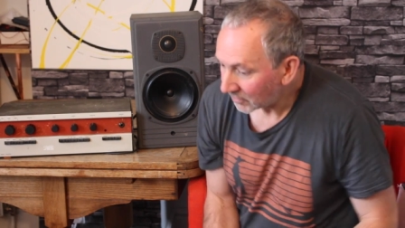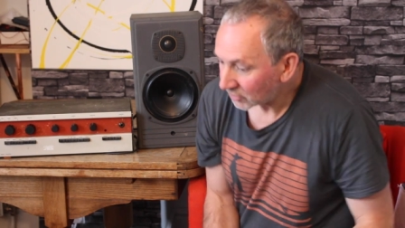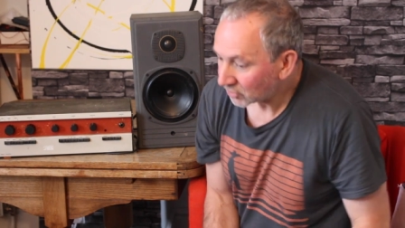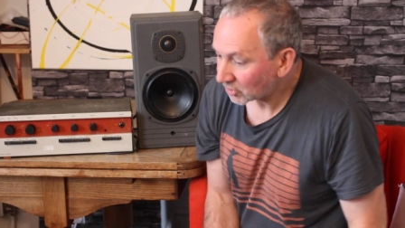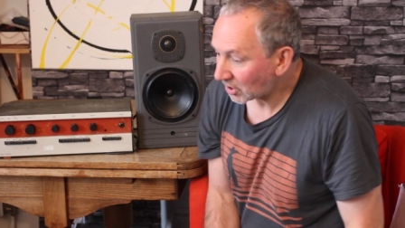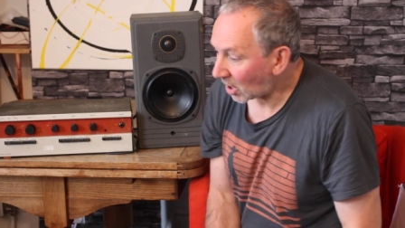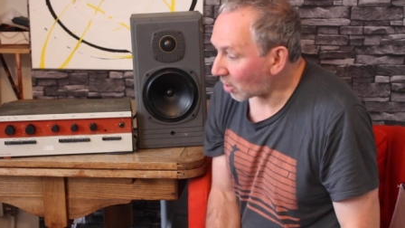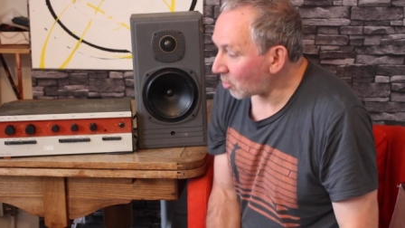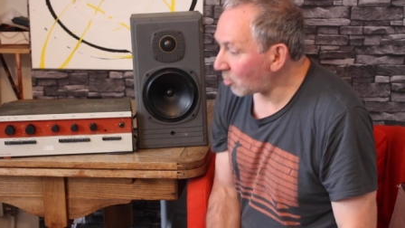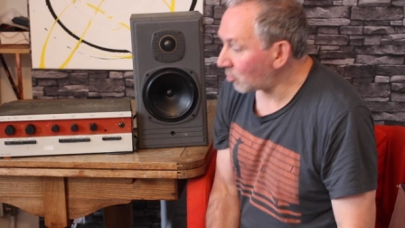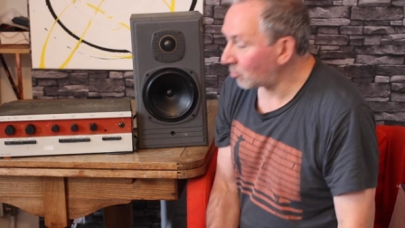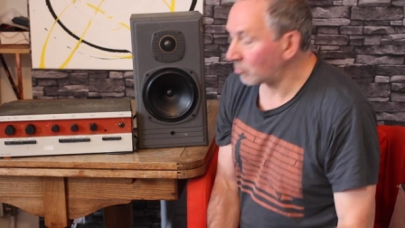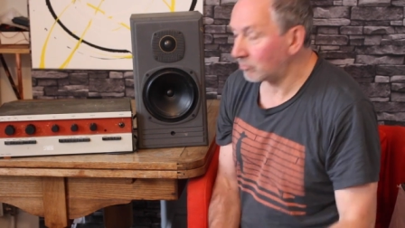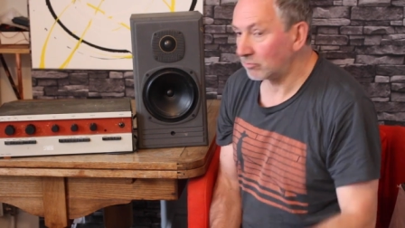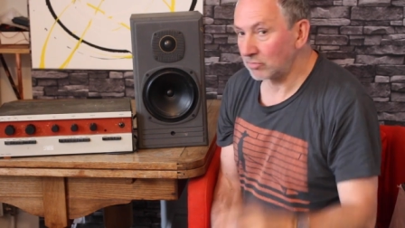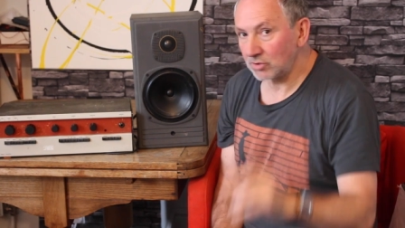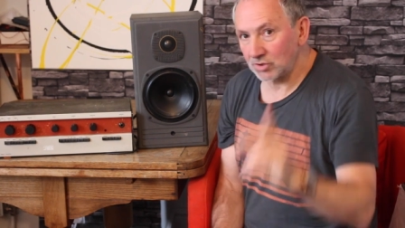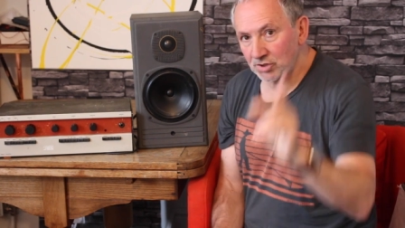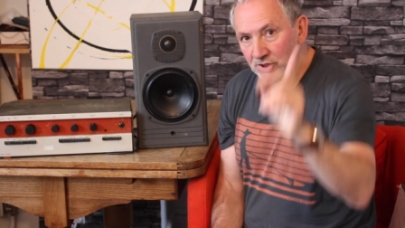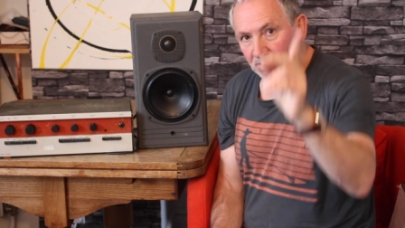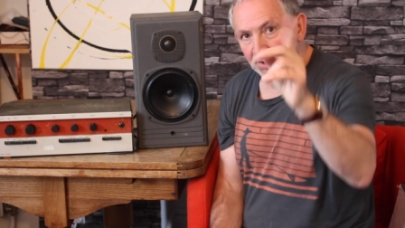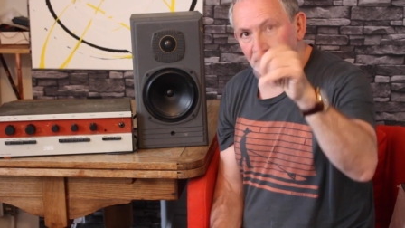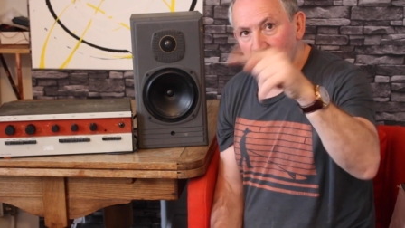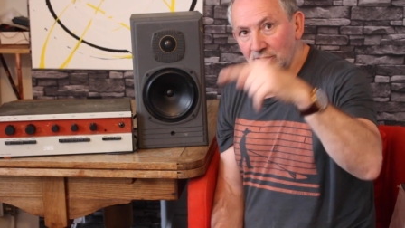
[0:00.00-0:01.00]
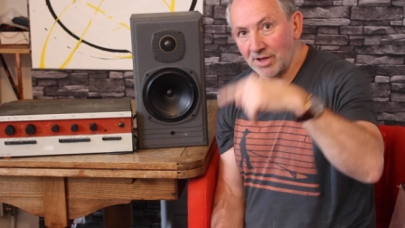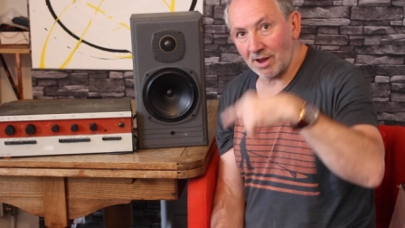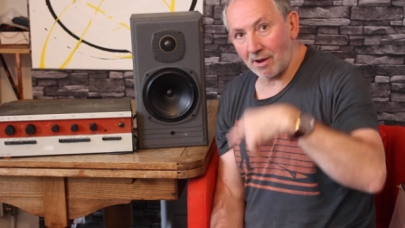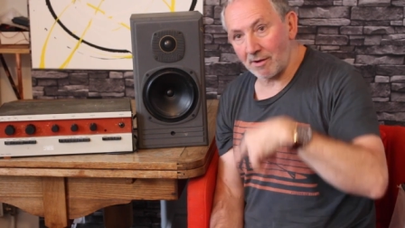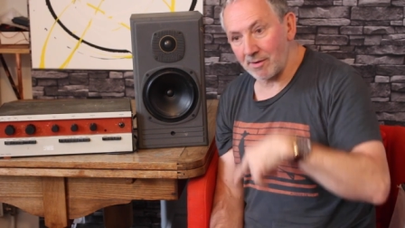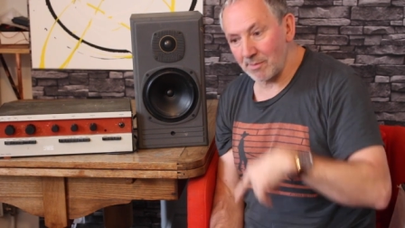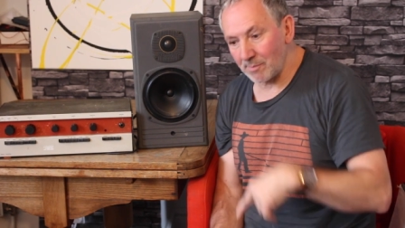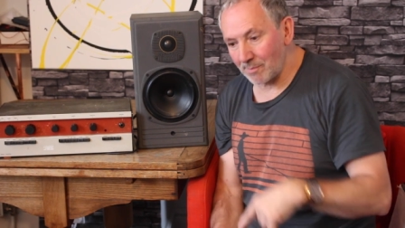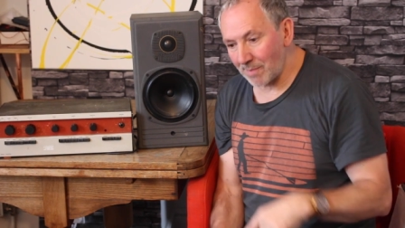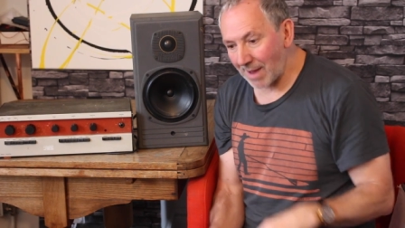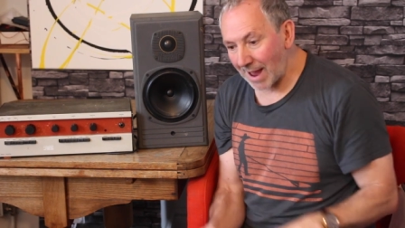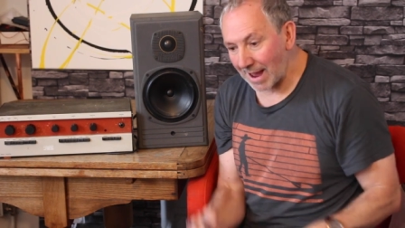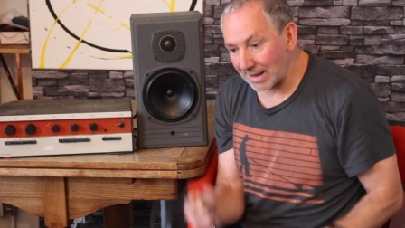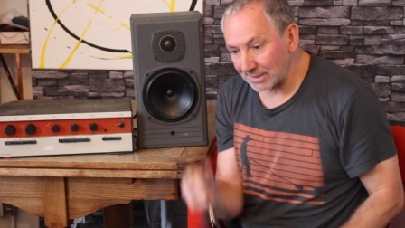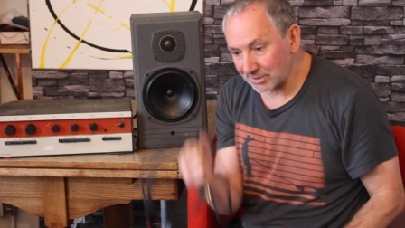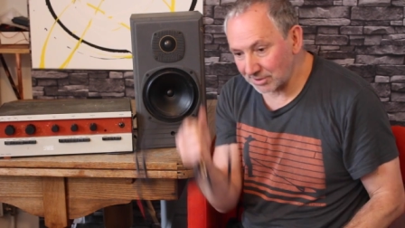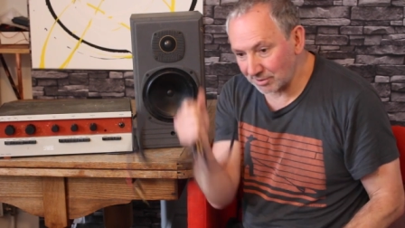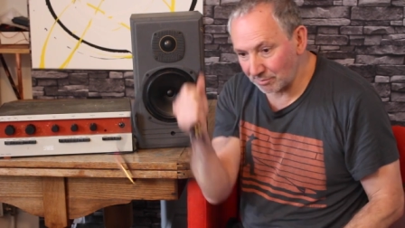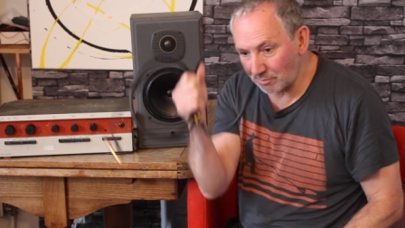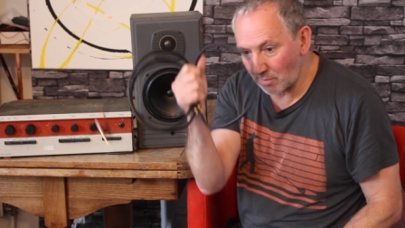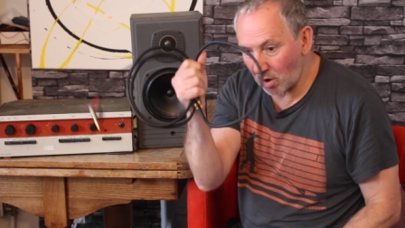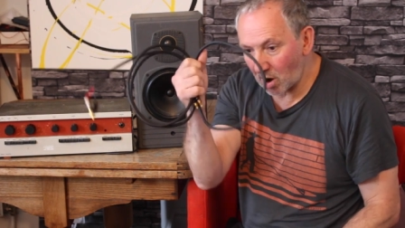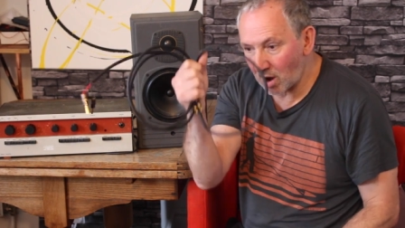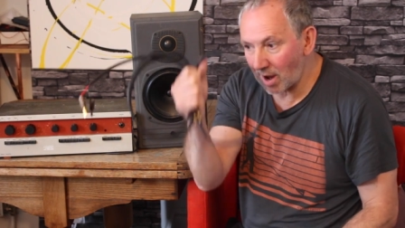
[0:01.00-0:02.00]
So just going back
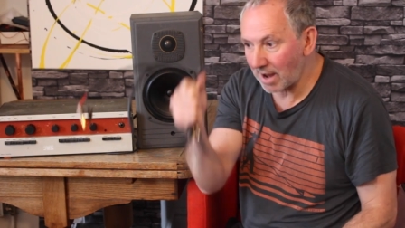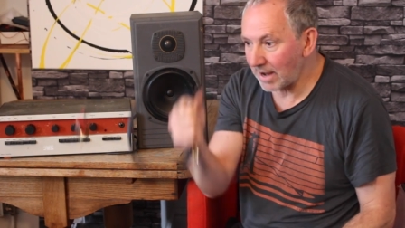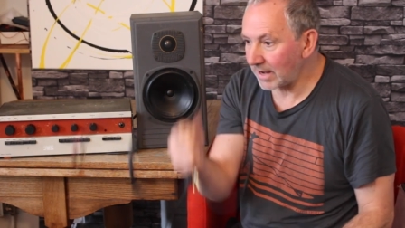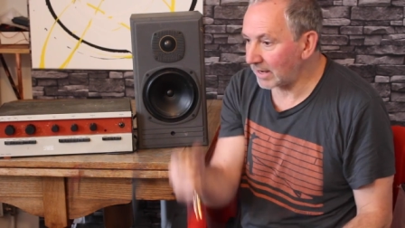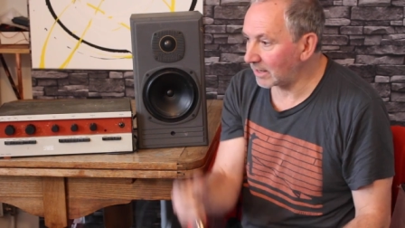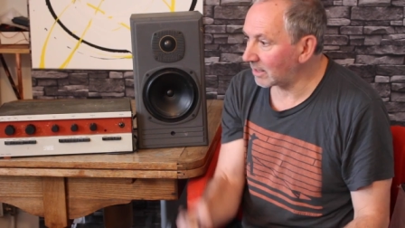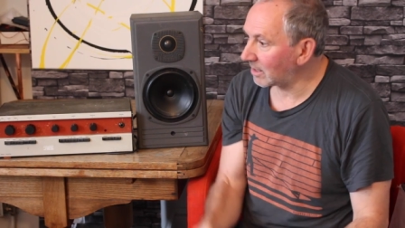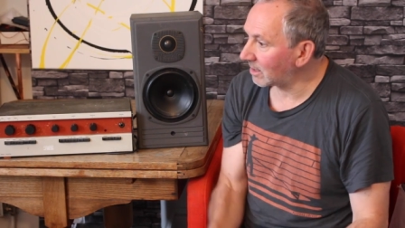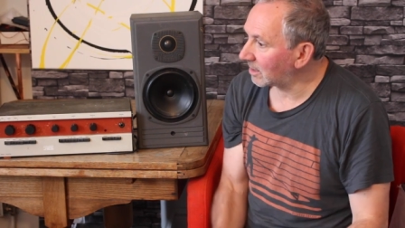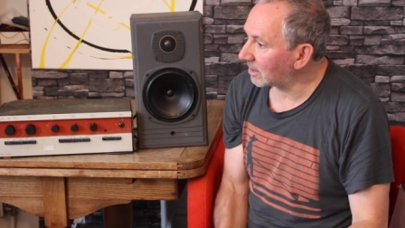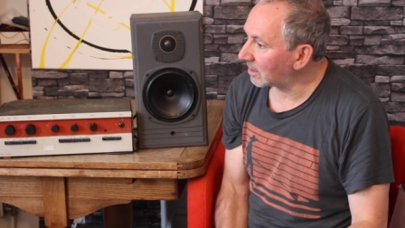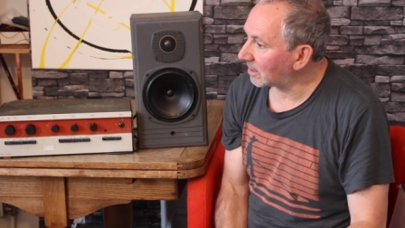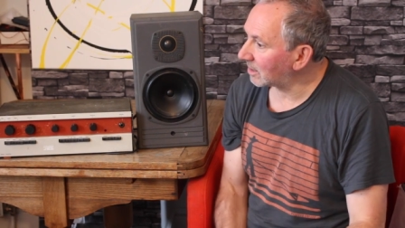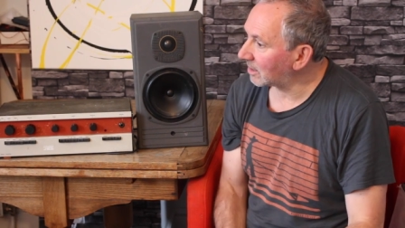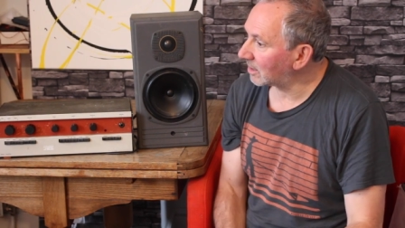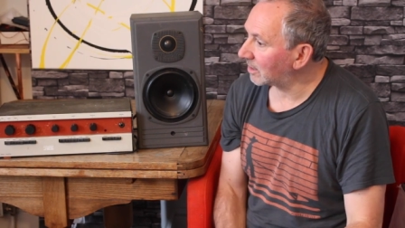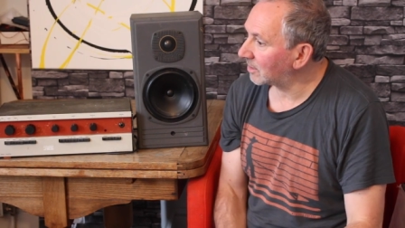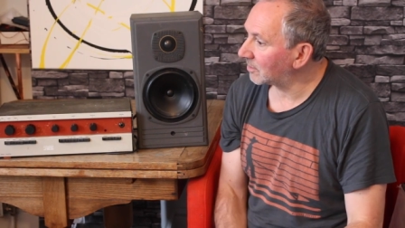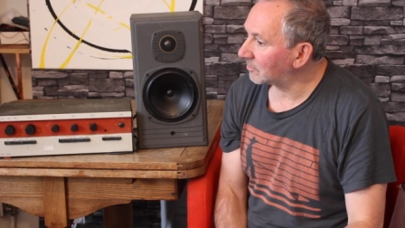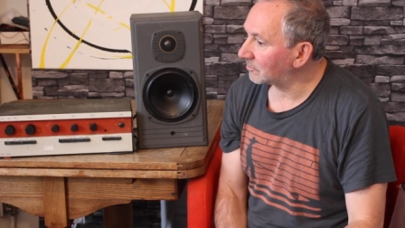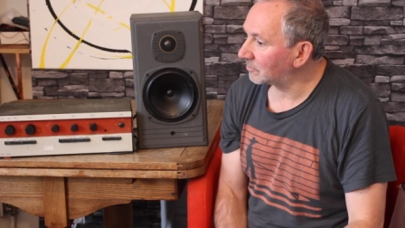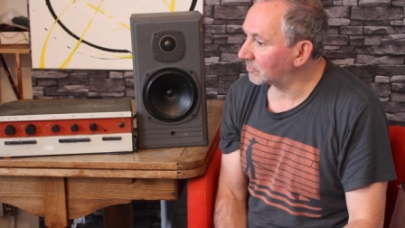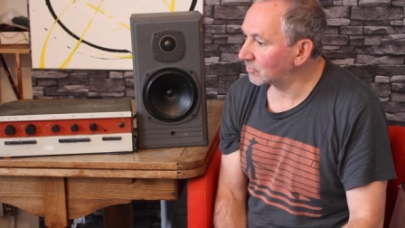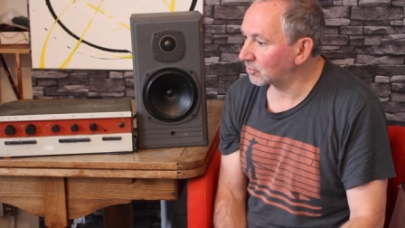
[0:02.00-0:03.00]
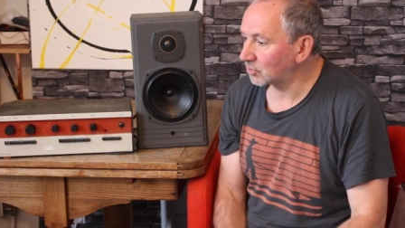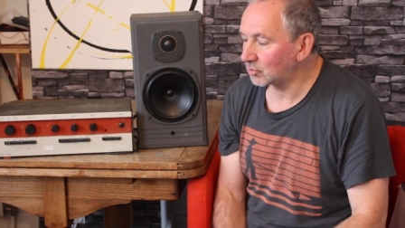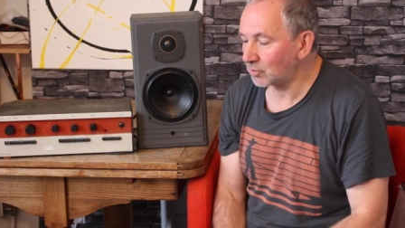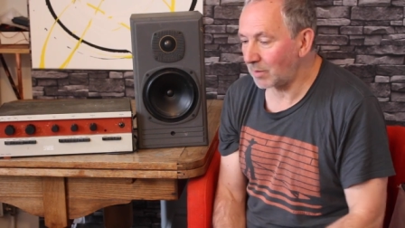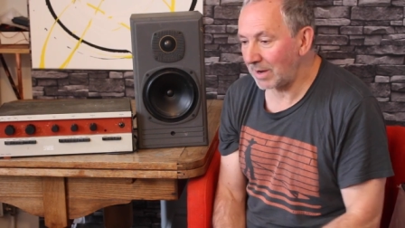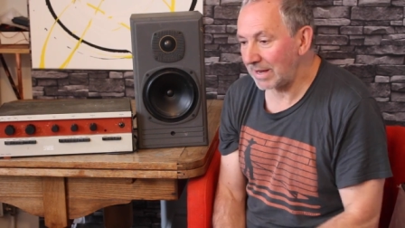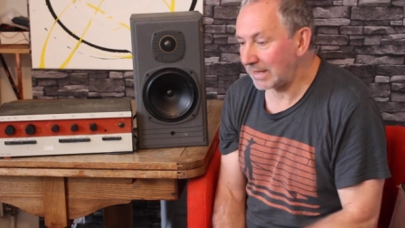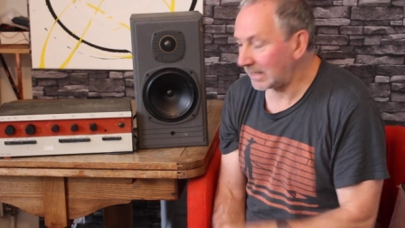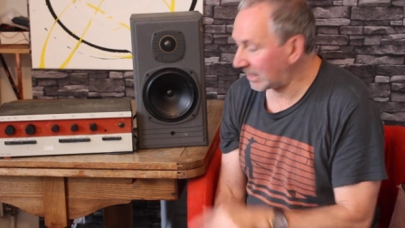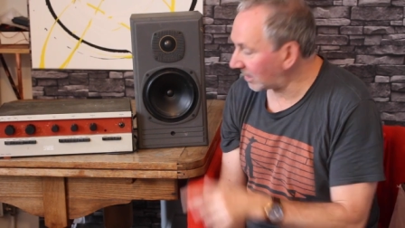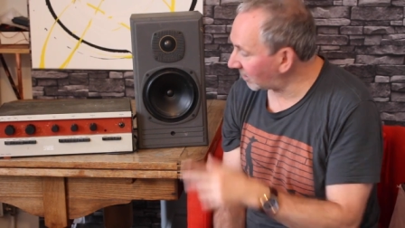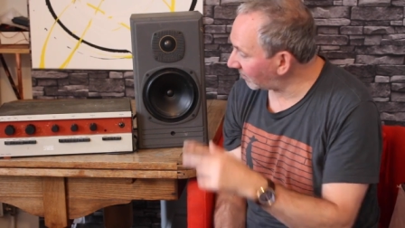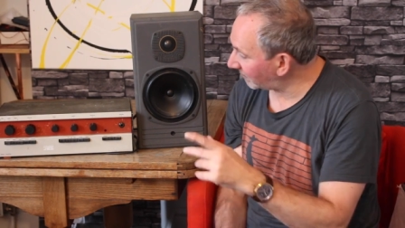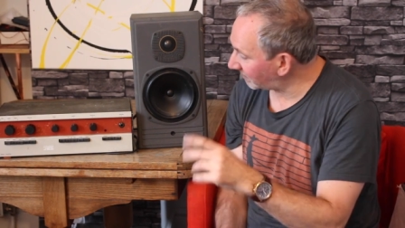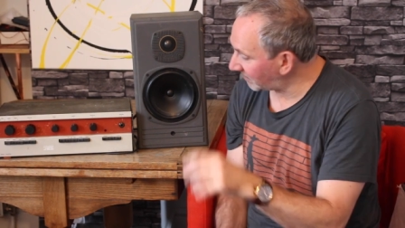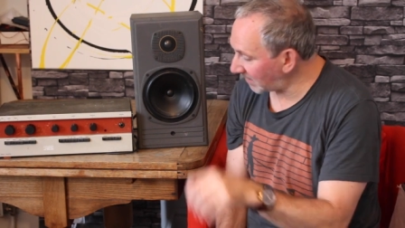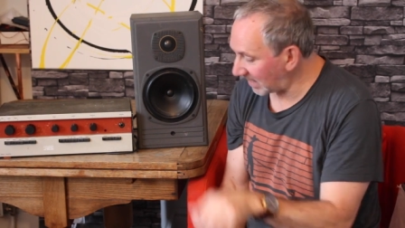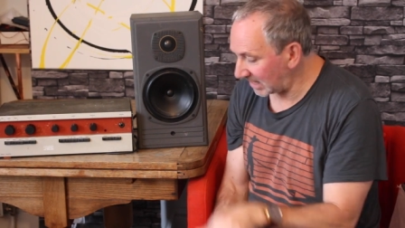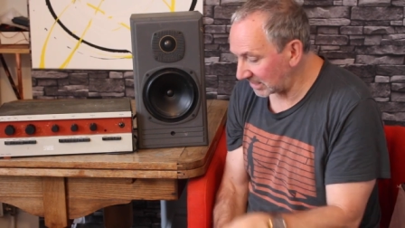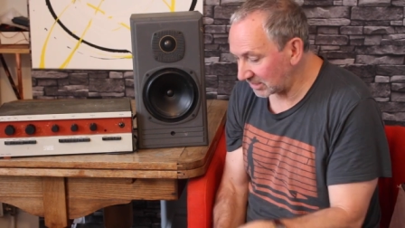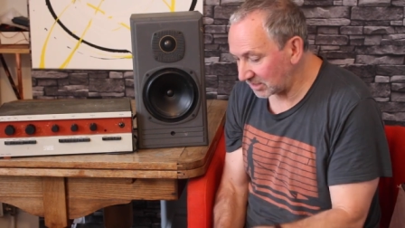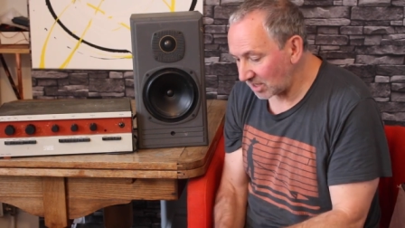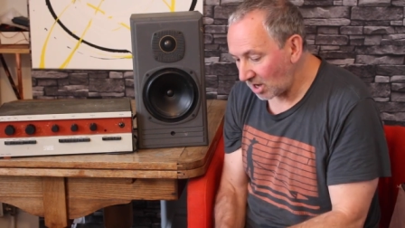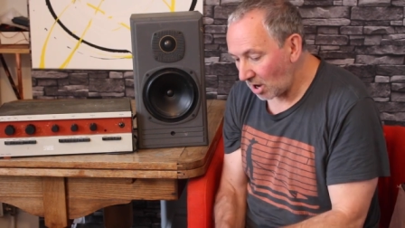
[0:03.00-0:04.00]
to my uh, tweaking of
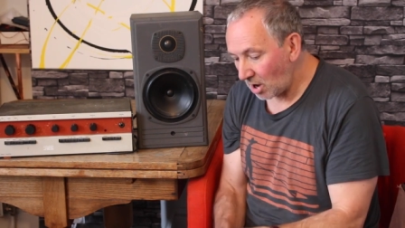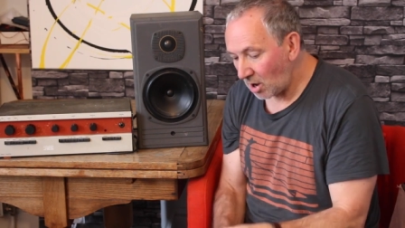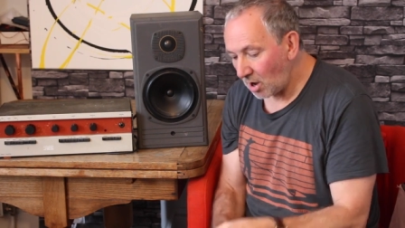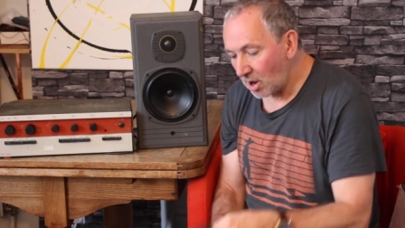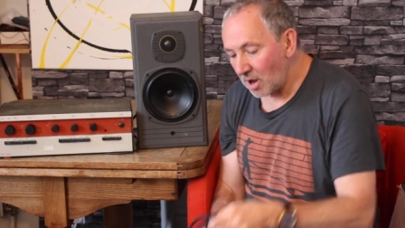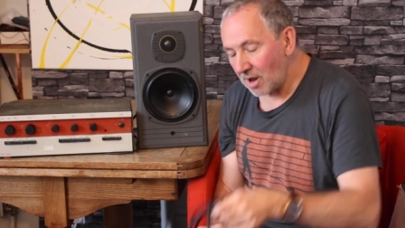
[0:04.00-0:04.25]
this,